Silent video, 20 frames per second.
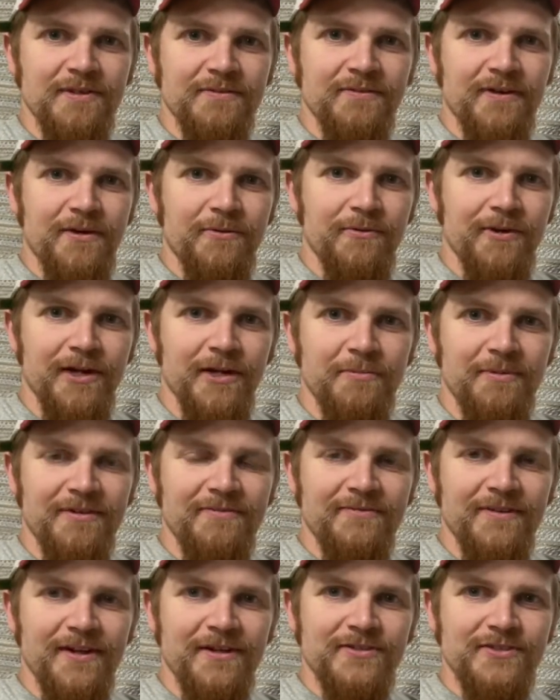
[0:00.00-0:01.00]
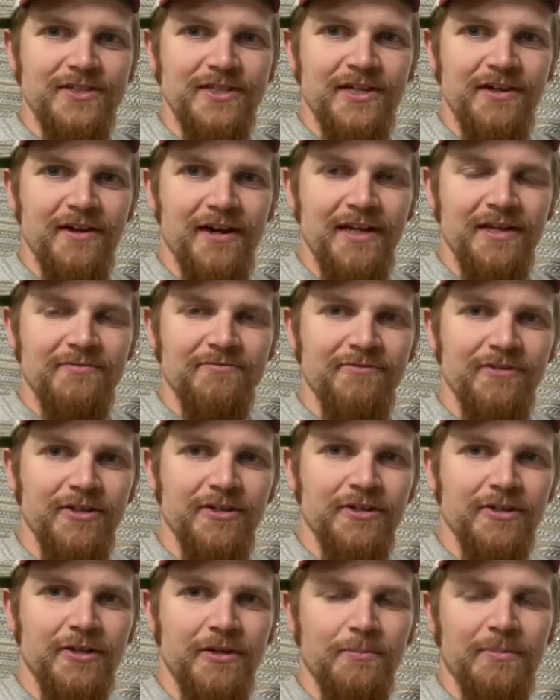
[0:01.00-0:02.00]
If I wiggle my fingers in there, I can
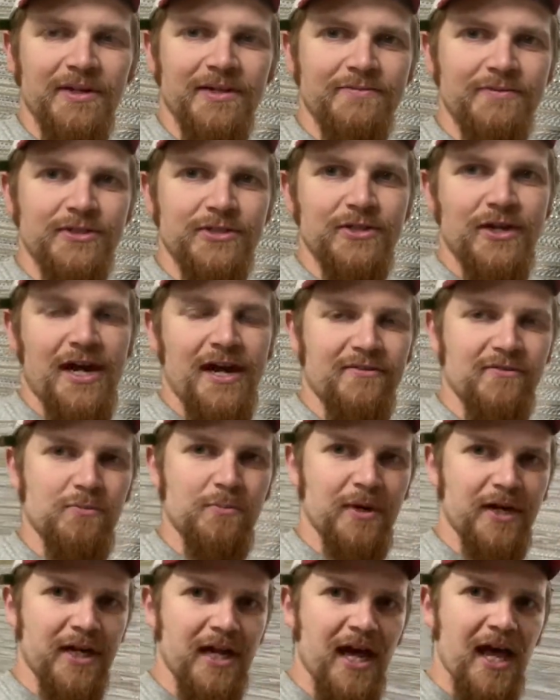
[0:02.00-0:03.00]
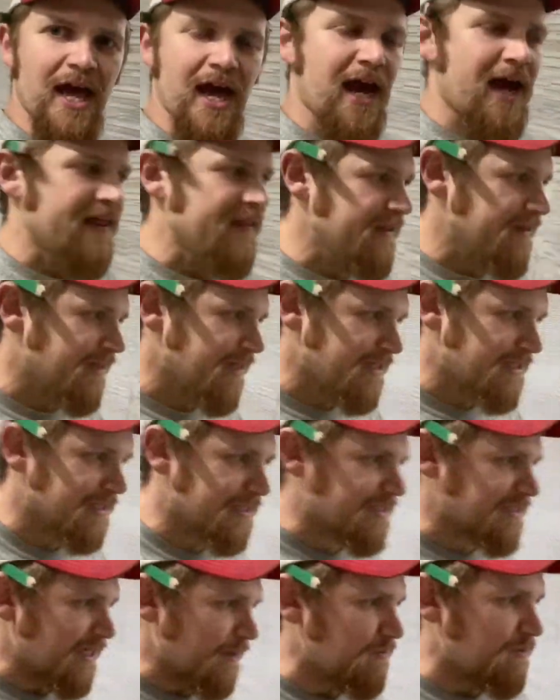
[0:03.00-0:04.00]
feel a little bit of a draft, but I think that's
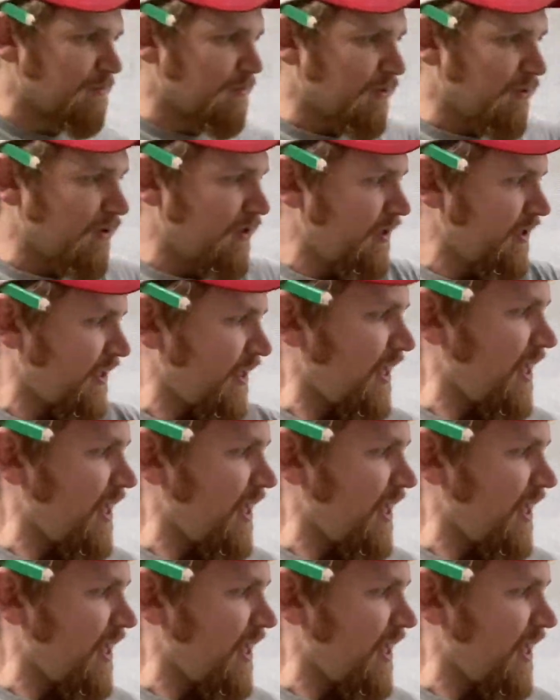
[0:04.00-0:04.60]
acceptable,